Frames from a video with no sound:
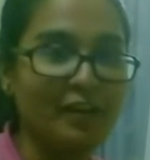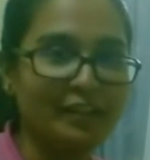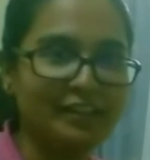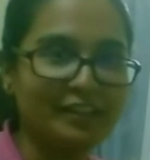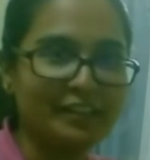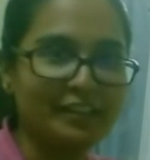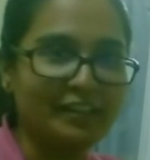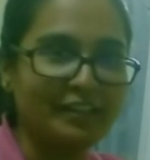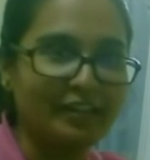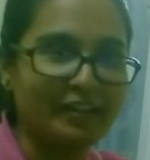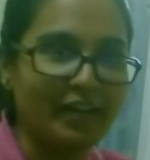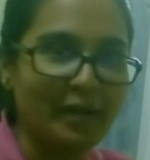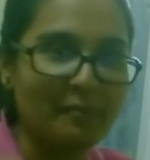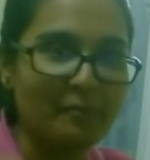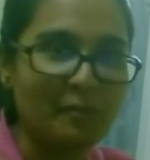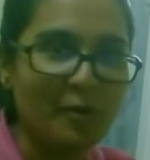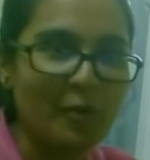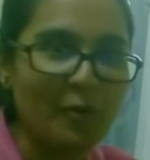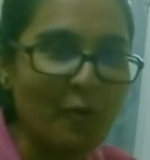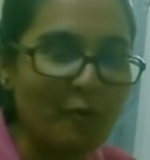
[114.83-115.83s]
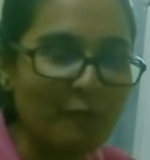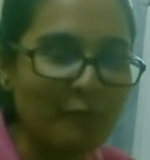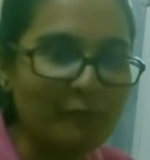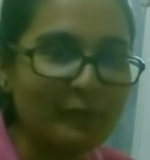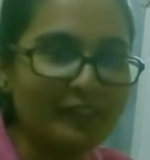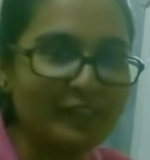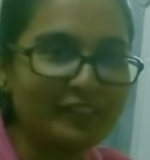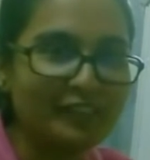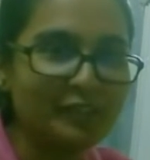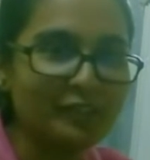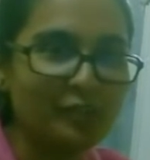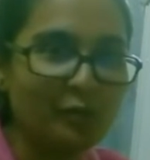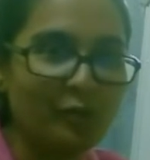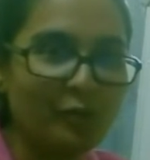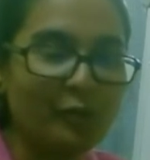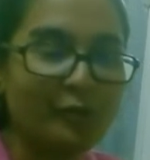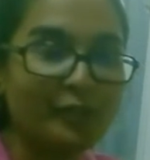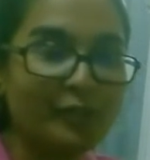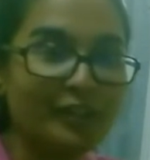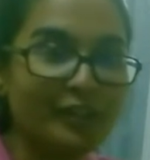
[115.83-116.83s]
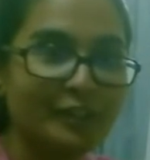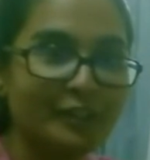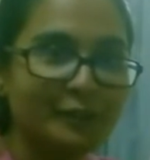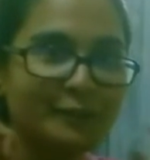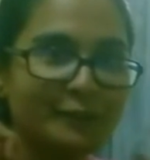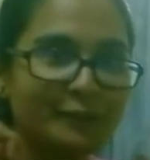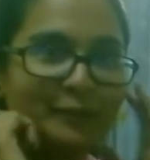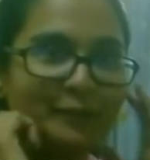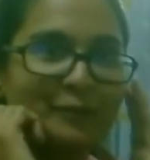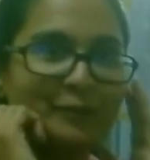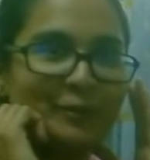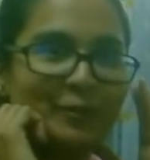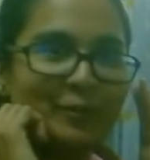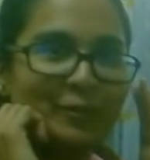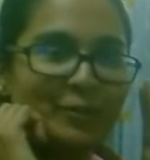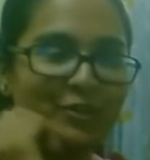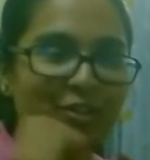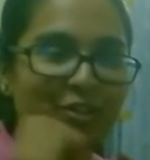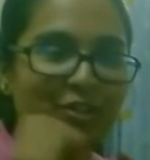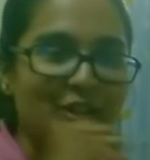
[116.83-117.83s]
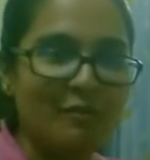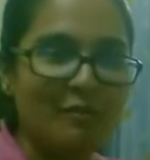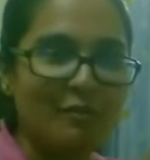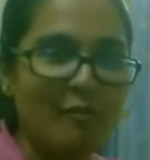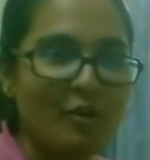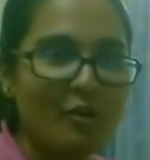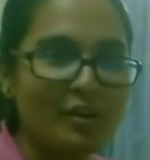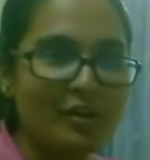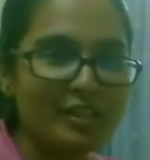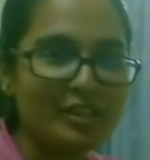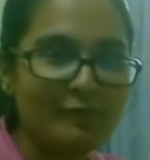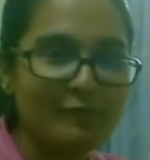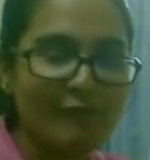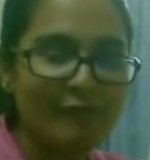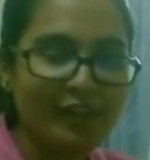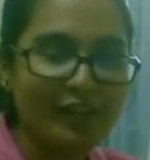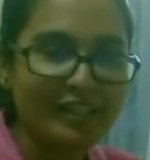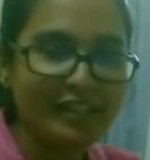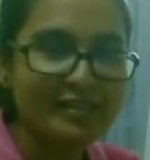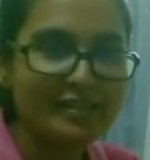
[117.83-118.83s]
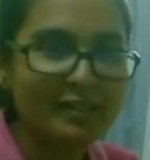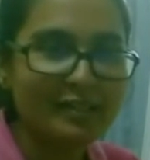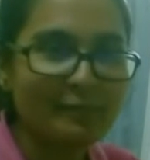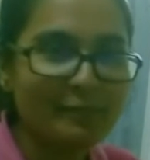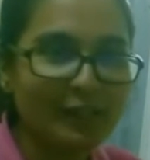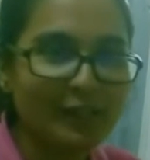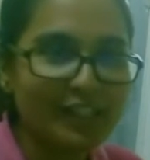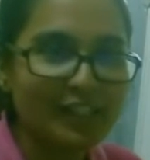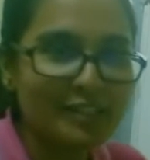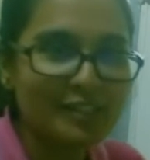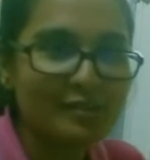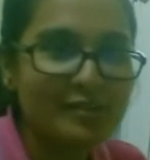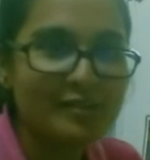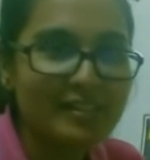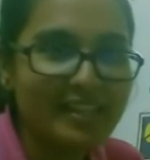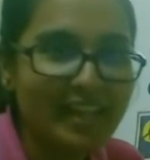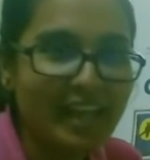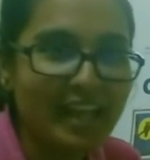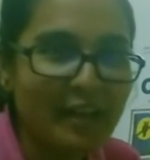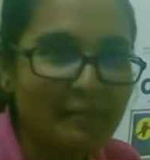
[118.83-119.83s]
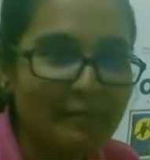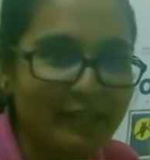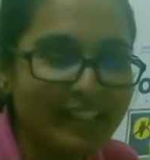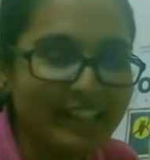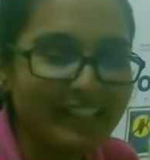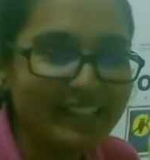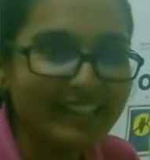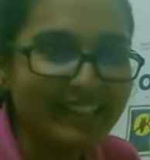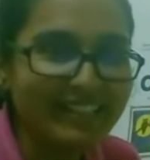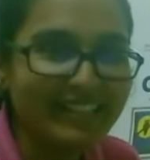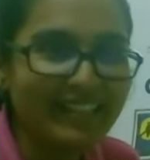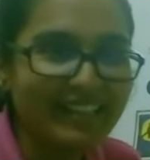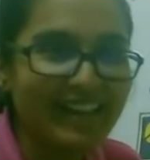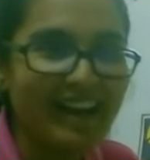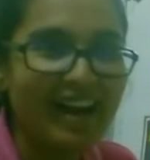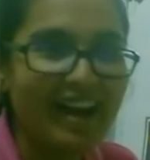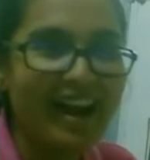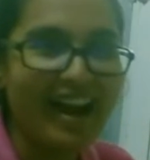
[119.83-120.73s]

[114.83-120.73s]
The grandma opened the door. She was very surprised to see Emily.